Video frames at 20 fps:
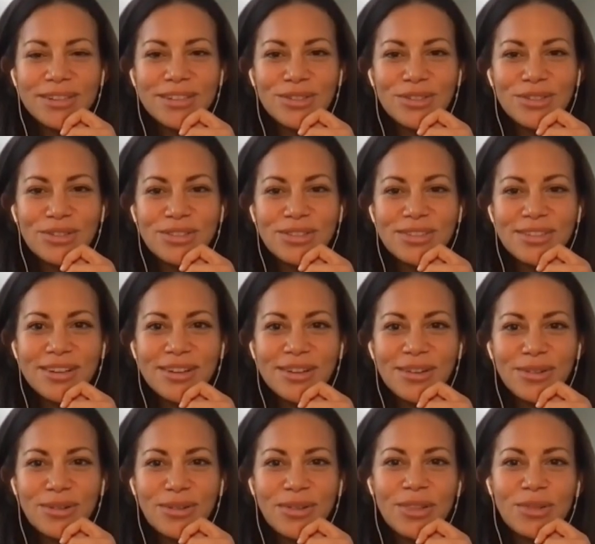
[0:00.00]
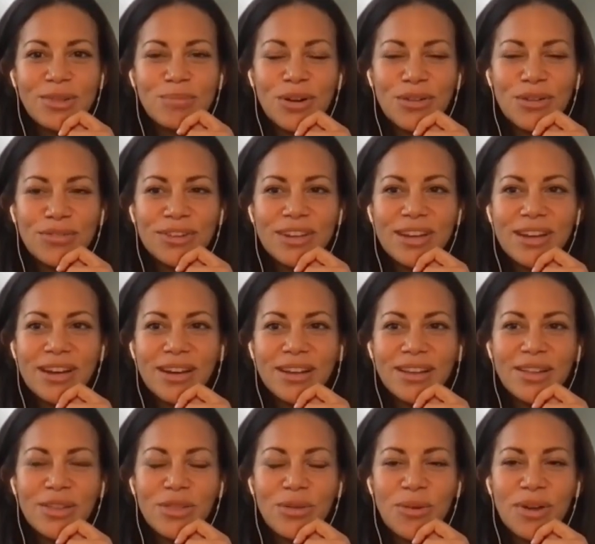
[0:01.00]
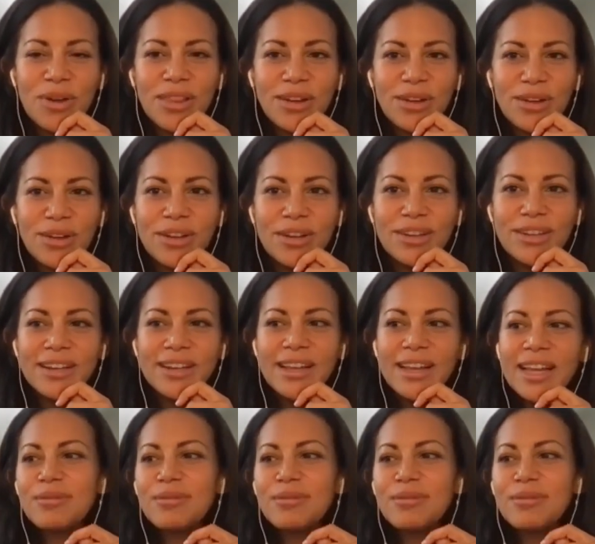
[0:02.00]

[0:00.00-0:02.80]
It's just, don't let the perfect get in the way of the good.